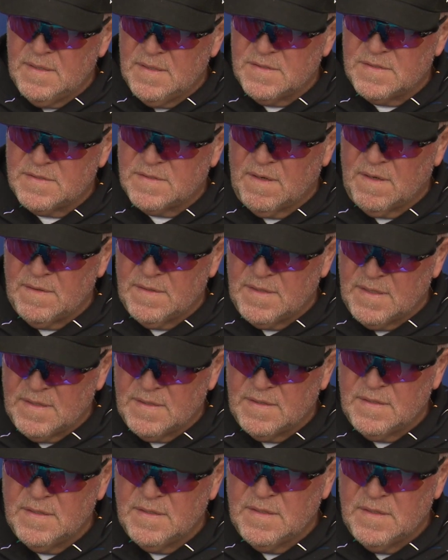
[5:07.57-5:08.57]
starting
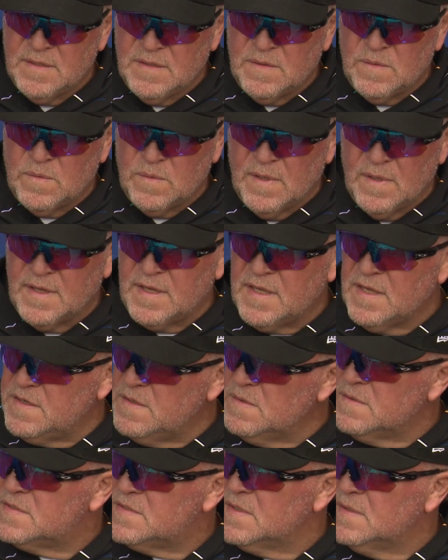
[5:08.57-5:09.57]
to really get
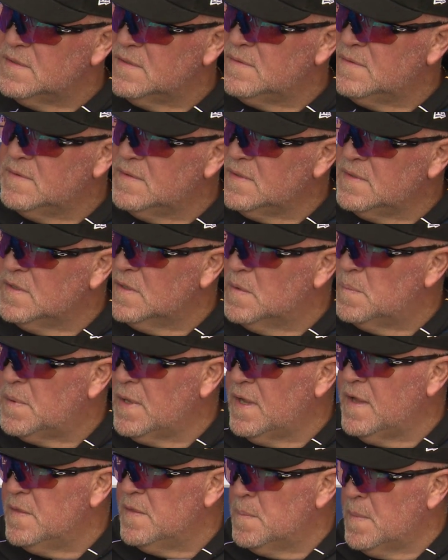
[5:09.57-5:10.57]
used to you know
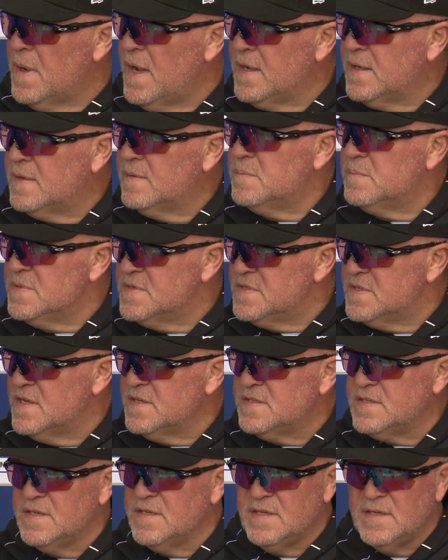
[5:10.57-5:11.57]
playing the mic
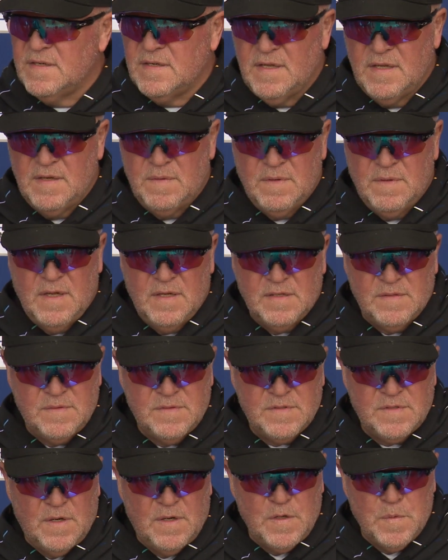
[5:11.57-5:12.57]
position and, and, and
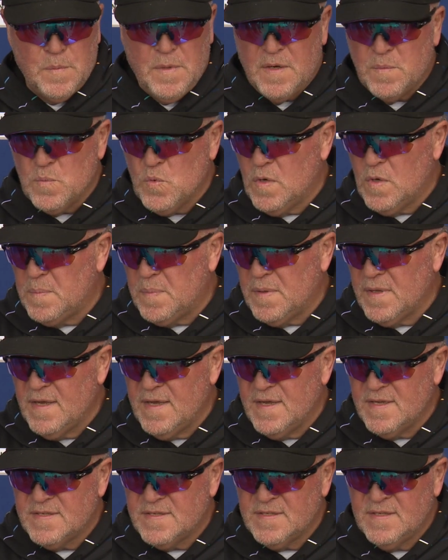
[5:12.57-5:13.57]
starting to make more
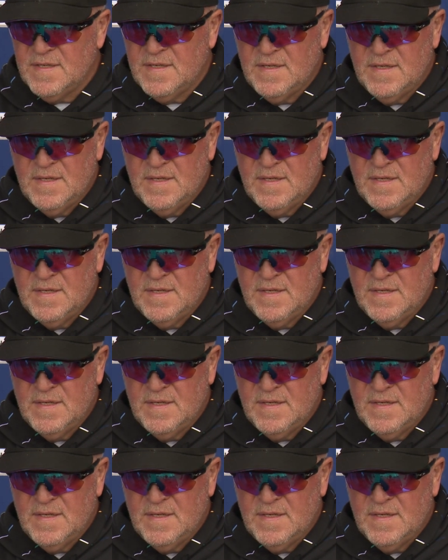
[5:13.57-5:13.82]
plays.